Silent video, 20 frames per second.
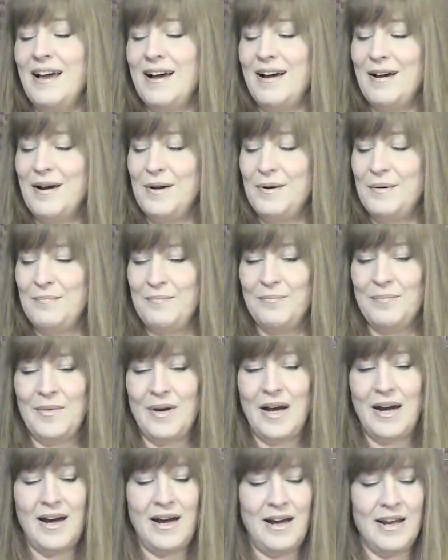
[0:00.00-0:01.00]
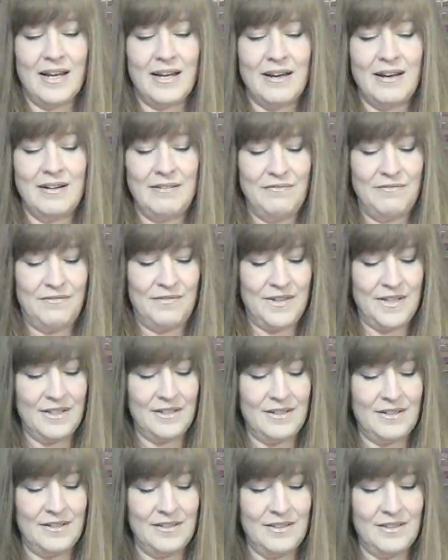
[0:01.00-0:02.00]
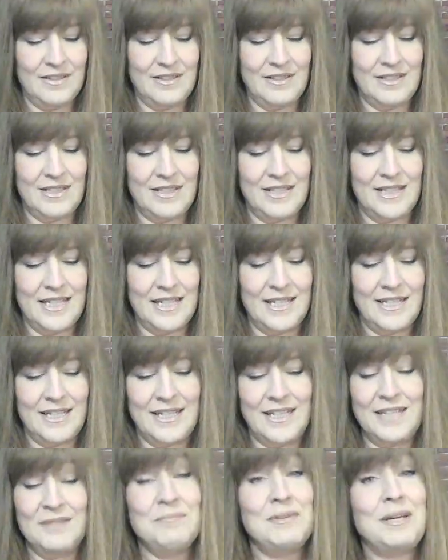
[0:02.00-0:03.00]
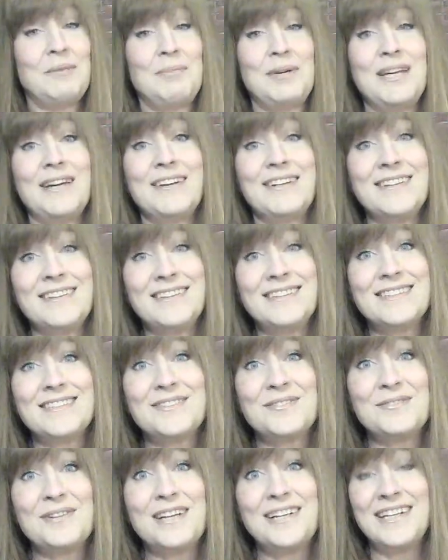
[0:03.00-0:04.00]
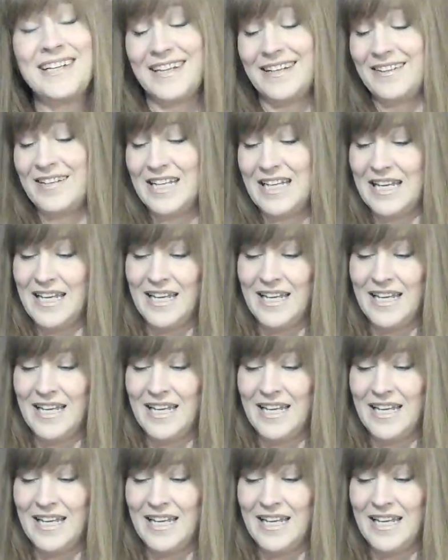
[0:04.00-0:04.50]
um, I kind of feel that he may be out of this running.